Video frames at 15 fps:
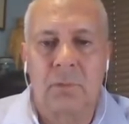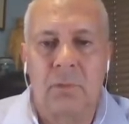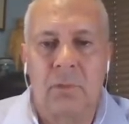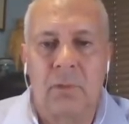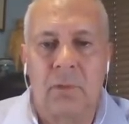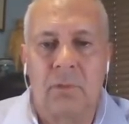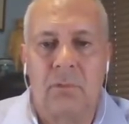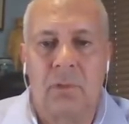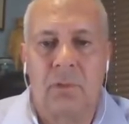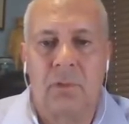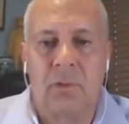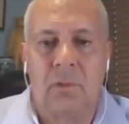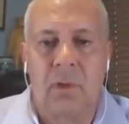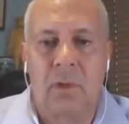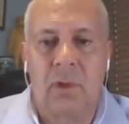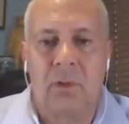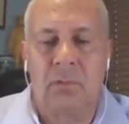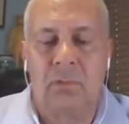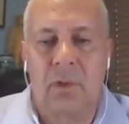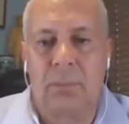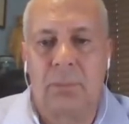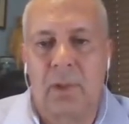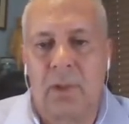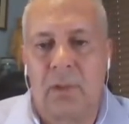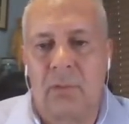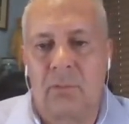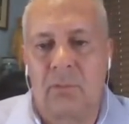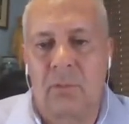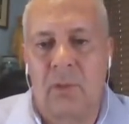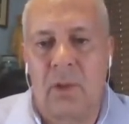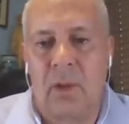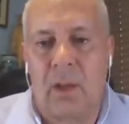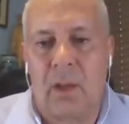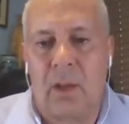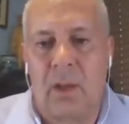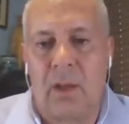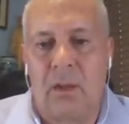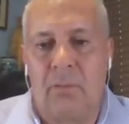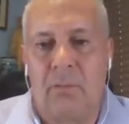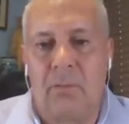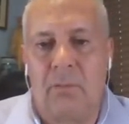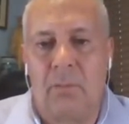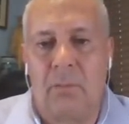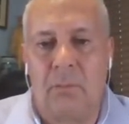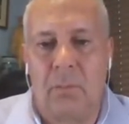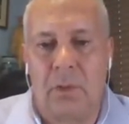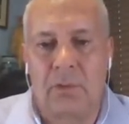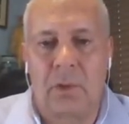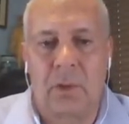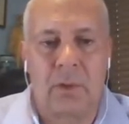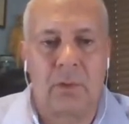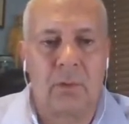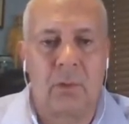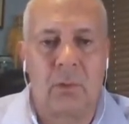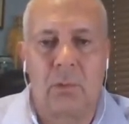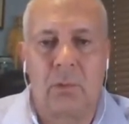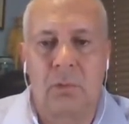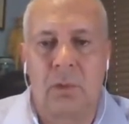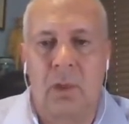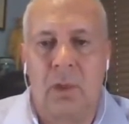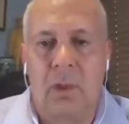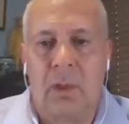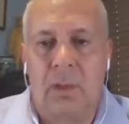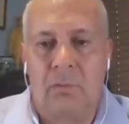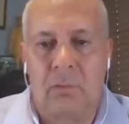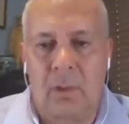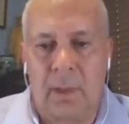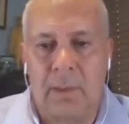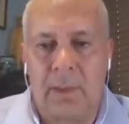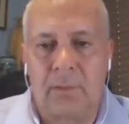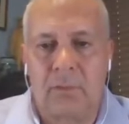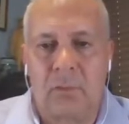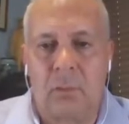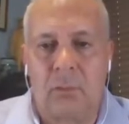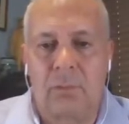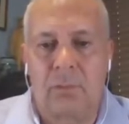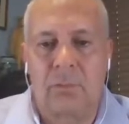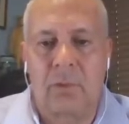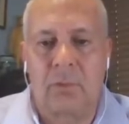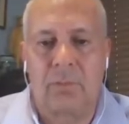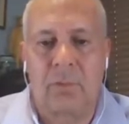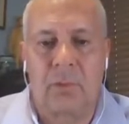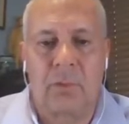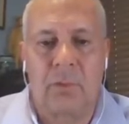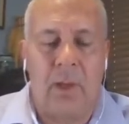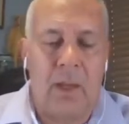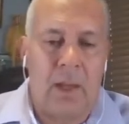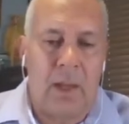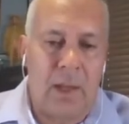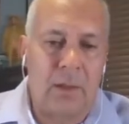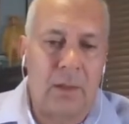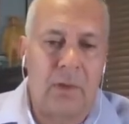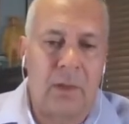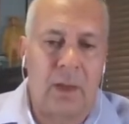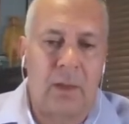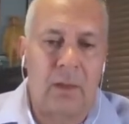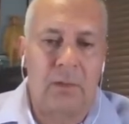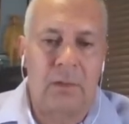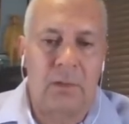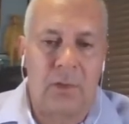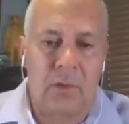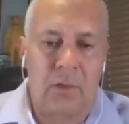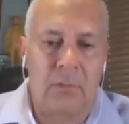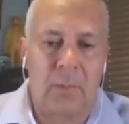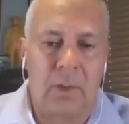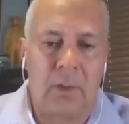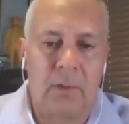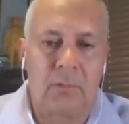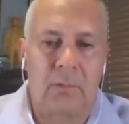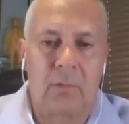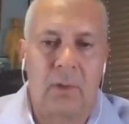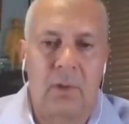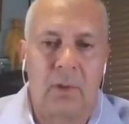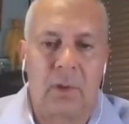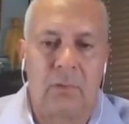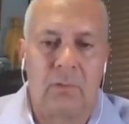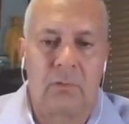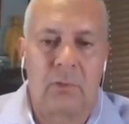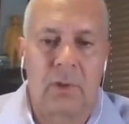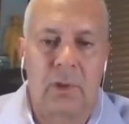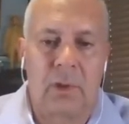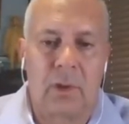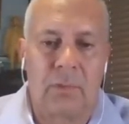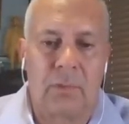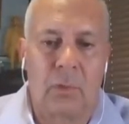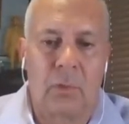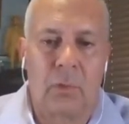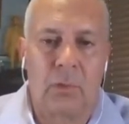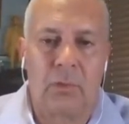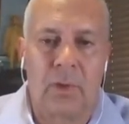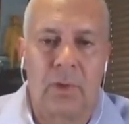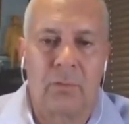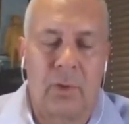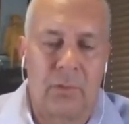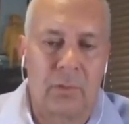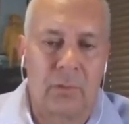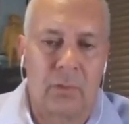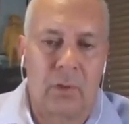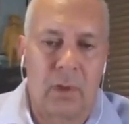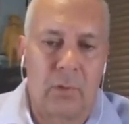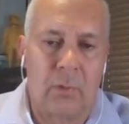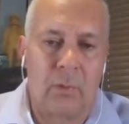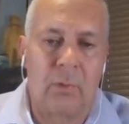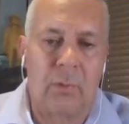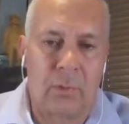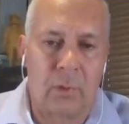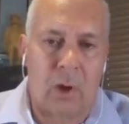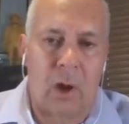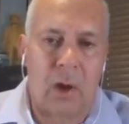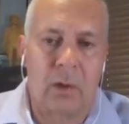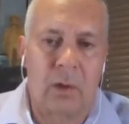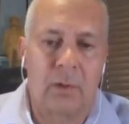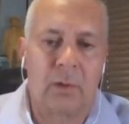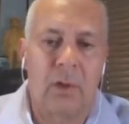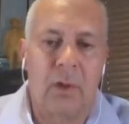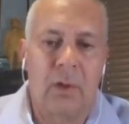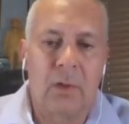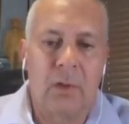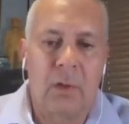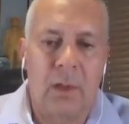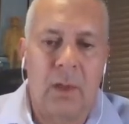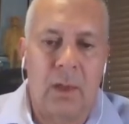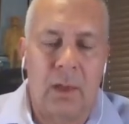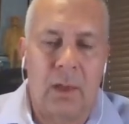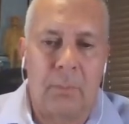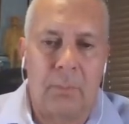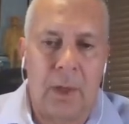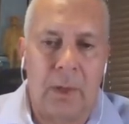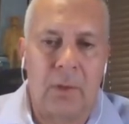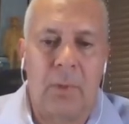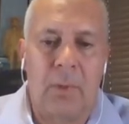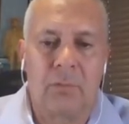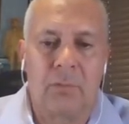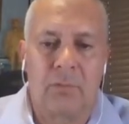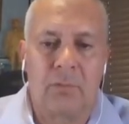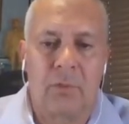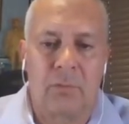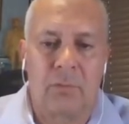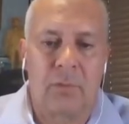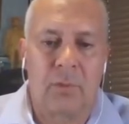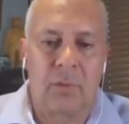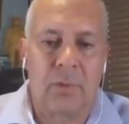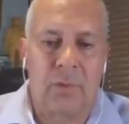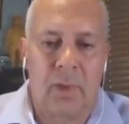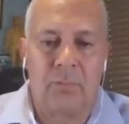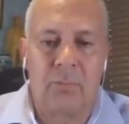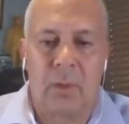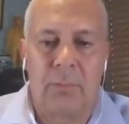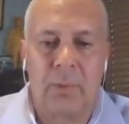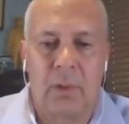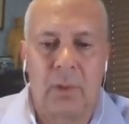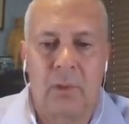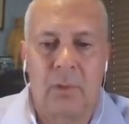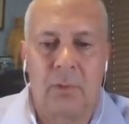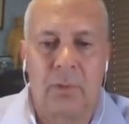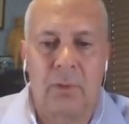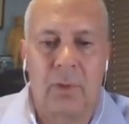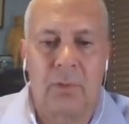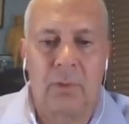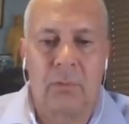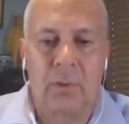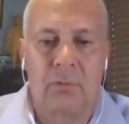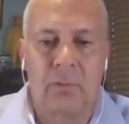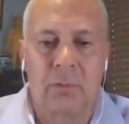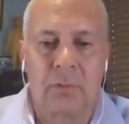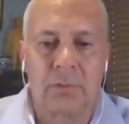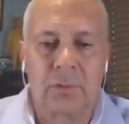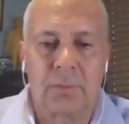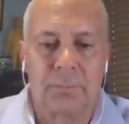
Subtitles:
decent intercept lengths and much higher gold, slightly slower silver. And Goddell is based strictly on the gold grades. Although there are minor amounts of silver, they have not been included in the resource.